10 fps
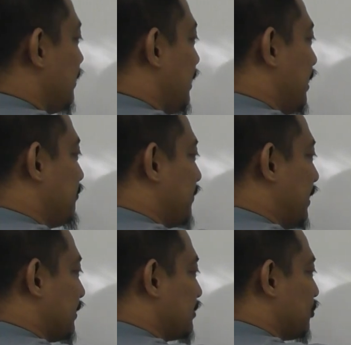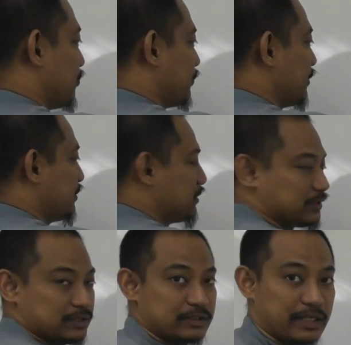Fx component.
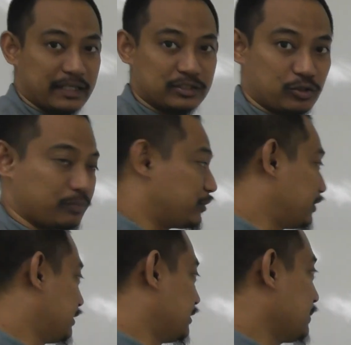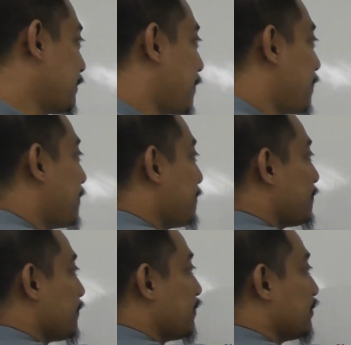This is X component here.
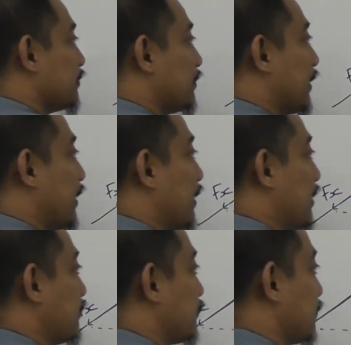You have